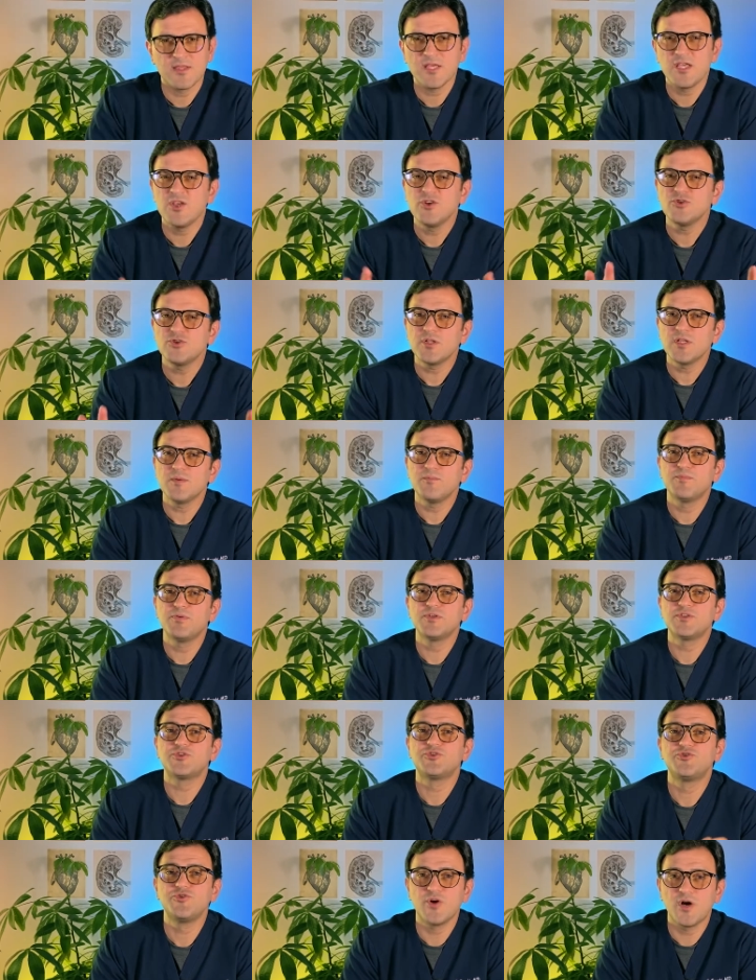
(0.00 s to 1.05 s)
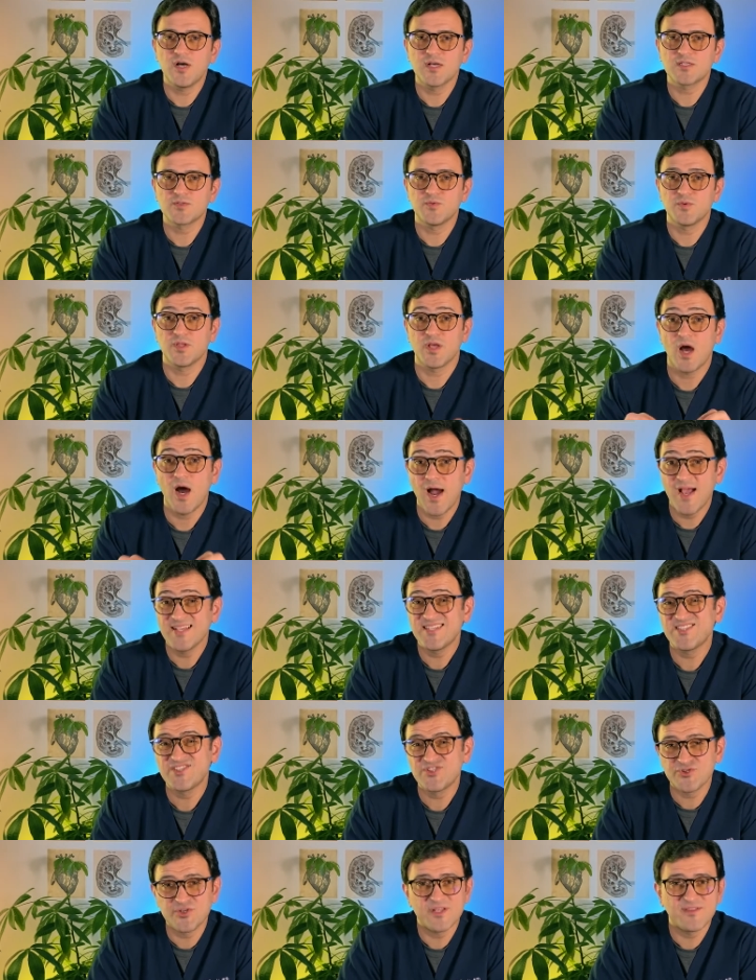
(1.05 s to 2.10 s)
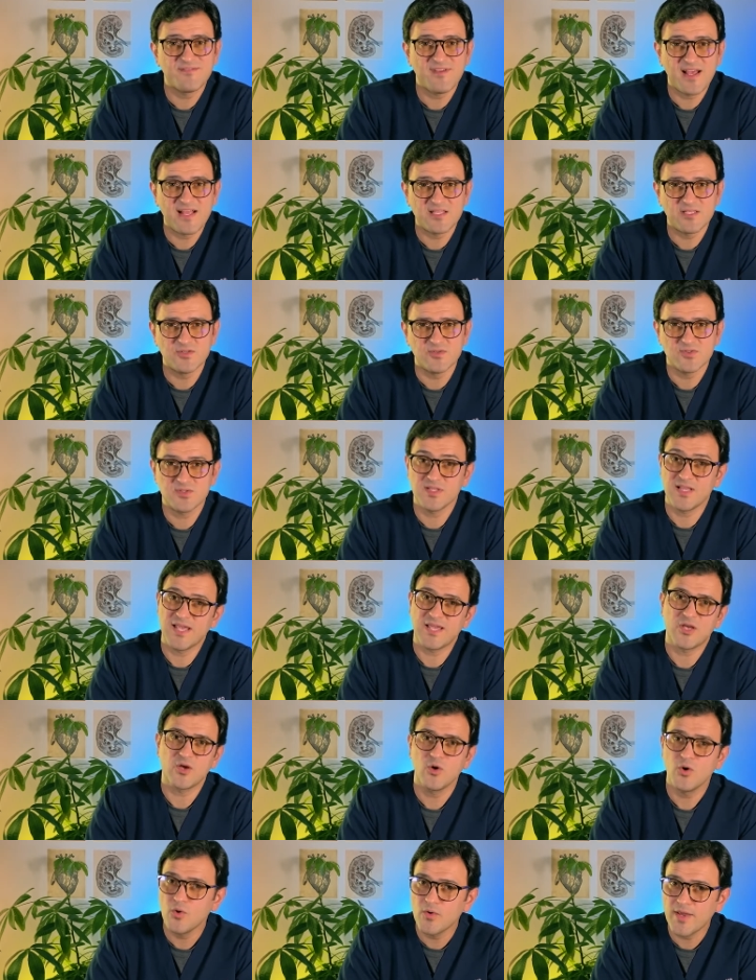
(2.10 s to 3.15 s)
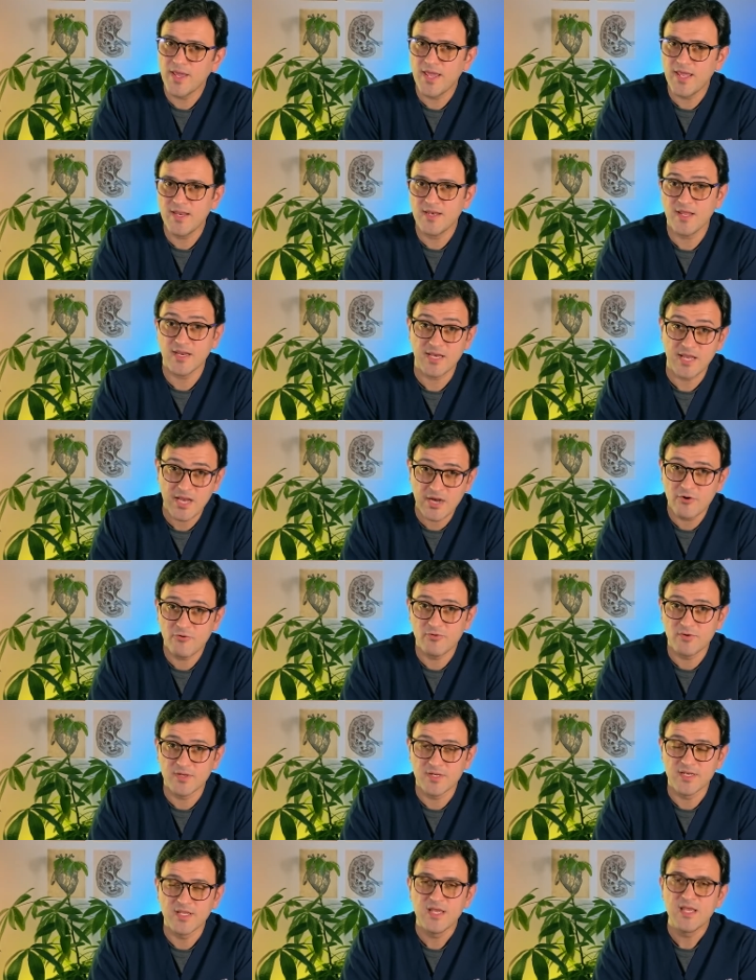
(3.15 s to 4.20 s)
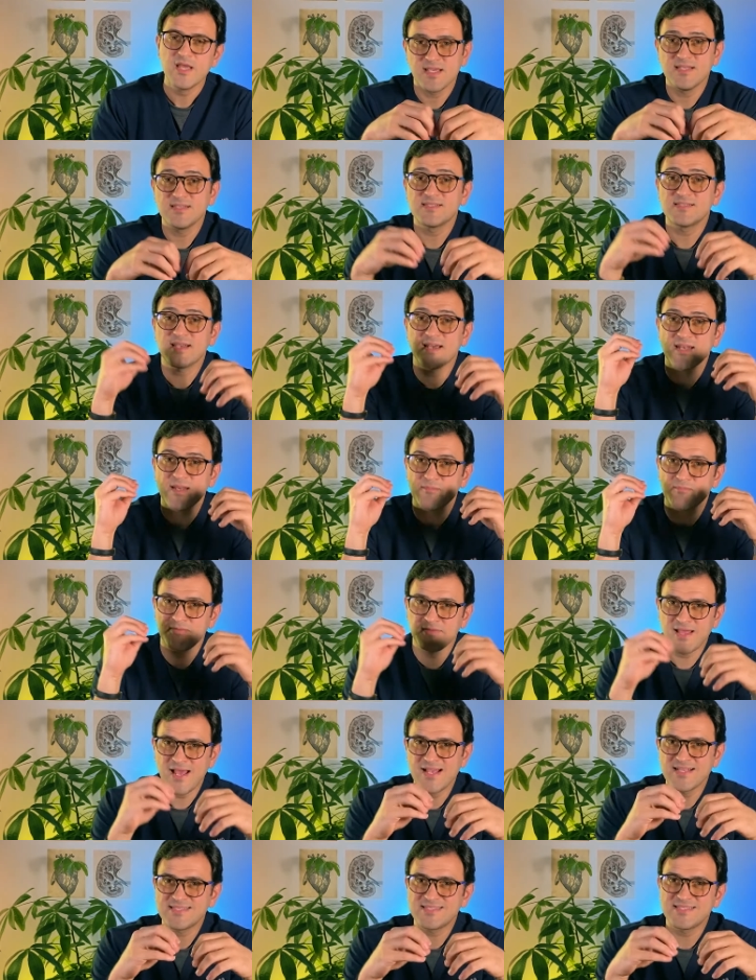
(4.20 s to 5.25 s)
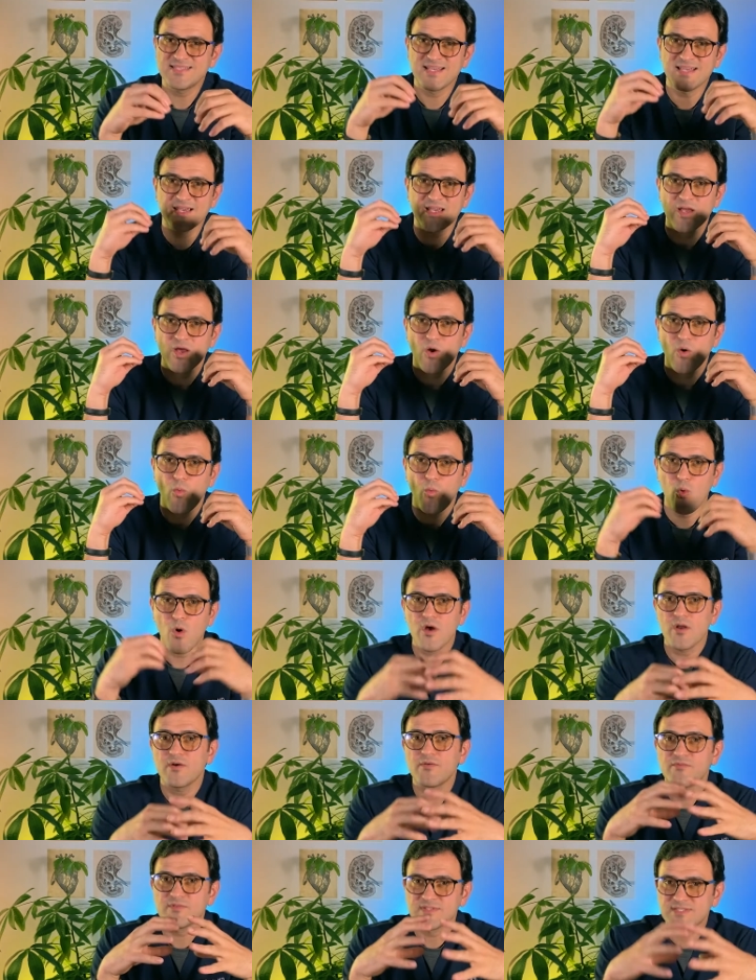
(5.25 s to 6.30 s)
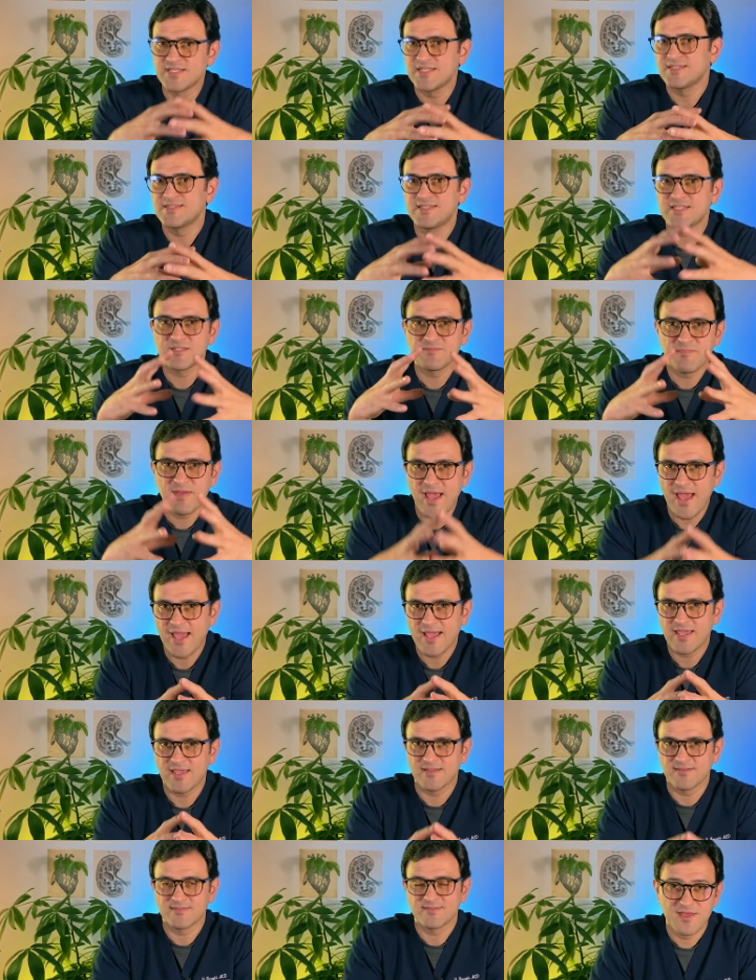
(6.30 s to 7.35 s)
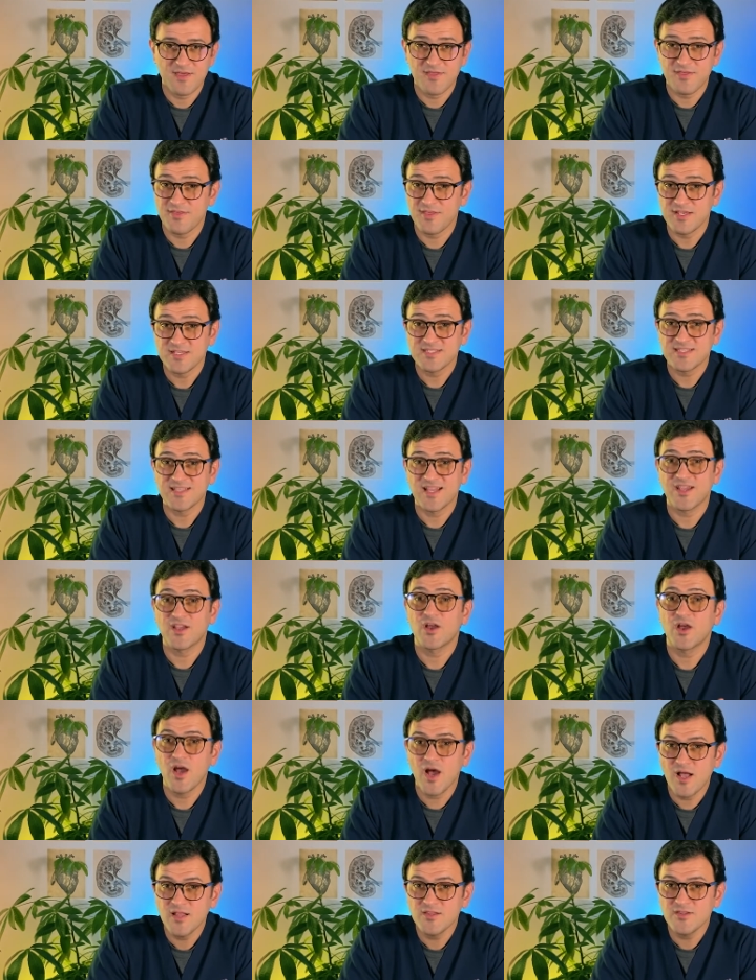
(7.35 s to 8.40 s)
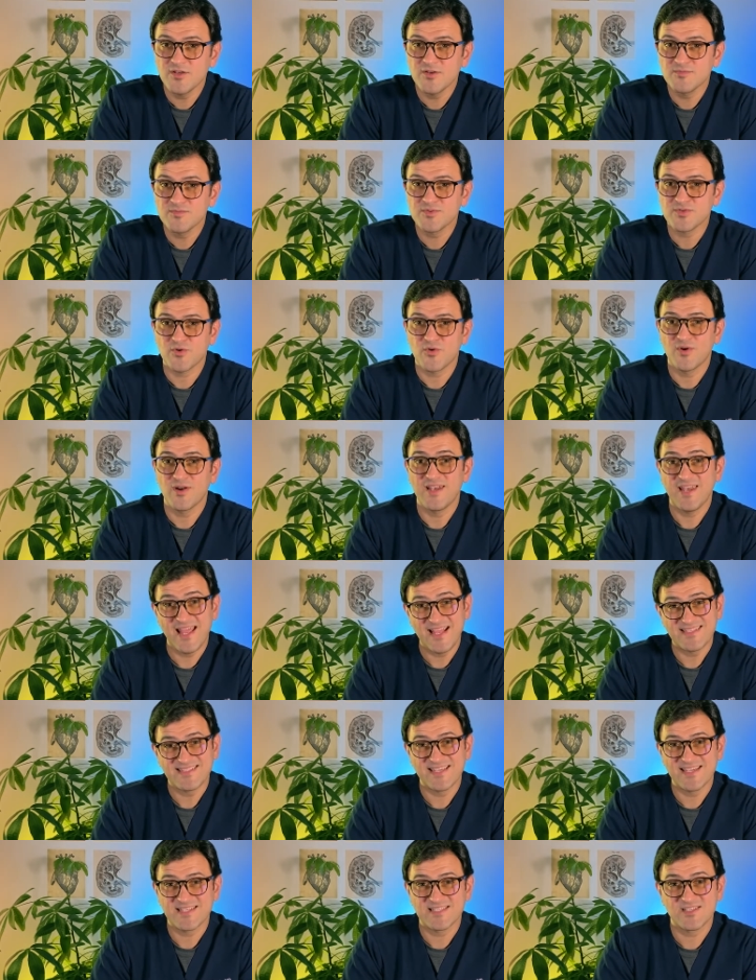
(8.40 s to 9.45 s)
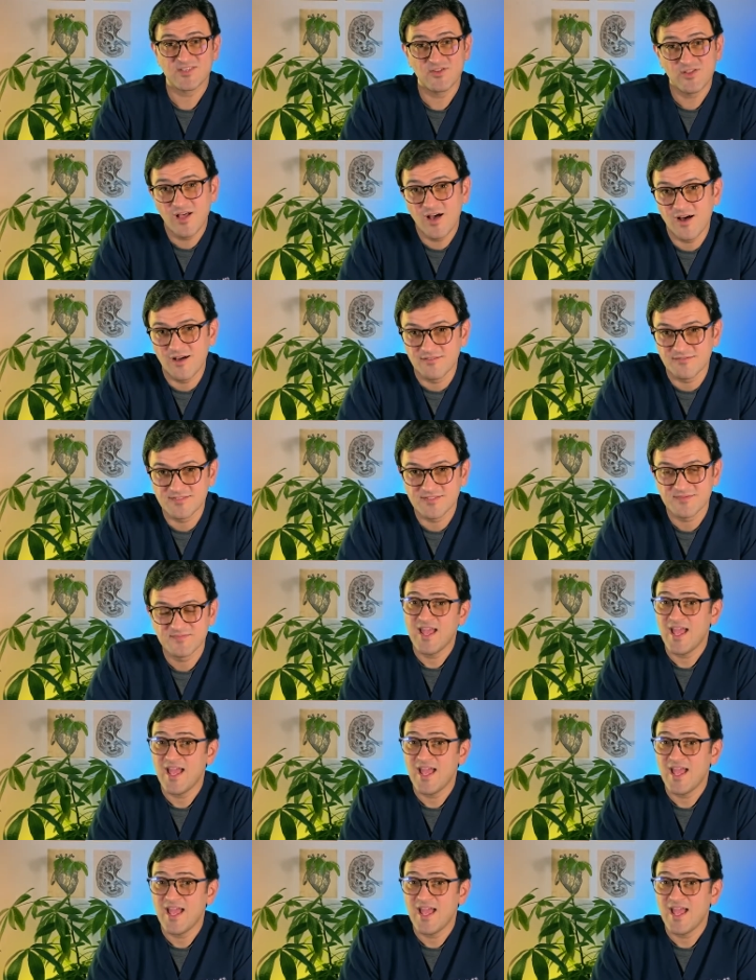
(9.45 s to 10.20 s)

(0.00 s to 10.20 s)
They usually put drugs with high street values like cocaine and heroin inside a plastic water resistant packet things like condoms or latex gloves,